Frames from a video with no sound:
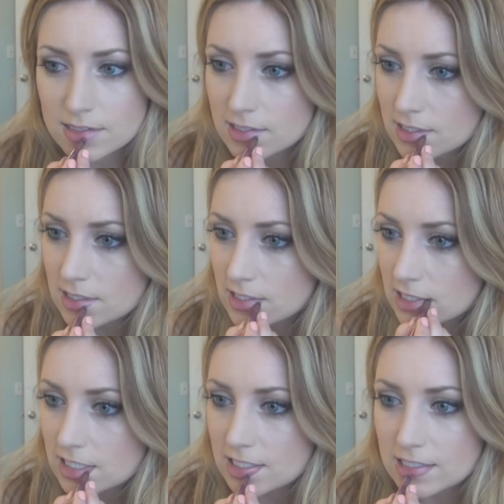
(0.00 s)

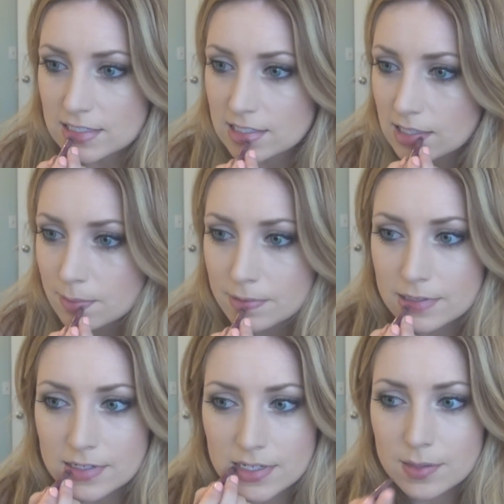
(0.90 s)
Naked Lip
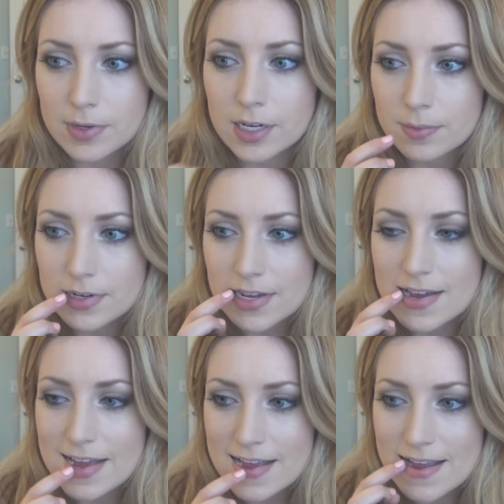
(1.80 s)
Liner by Urban
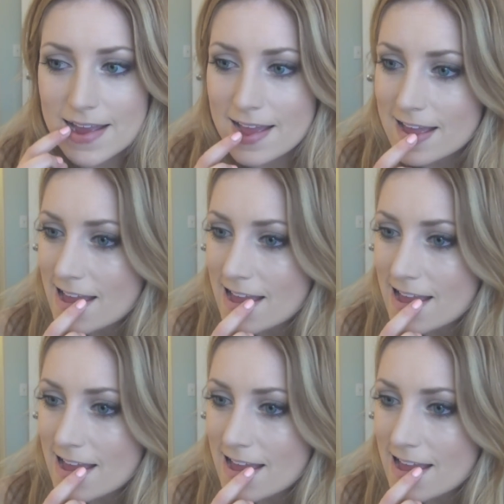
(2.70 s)
Decay.